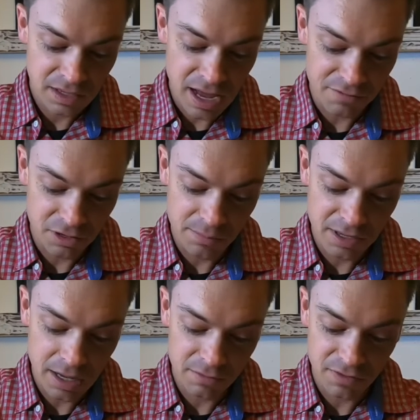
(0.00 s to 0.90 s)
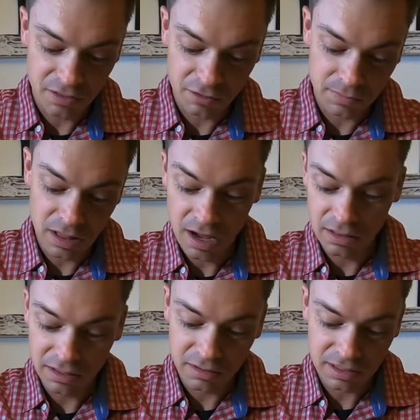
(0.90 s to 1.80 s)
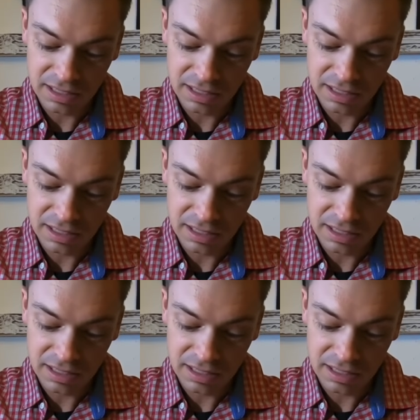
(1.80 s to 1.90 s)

After he became the father of Mahalalel,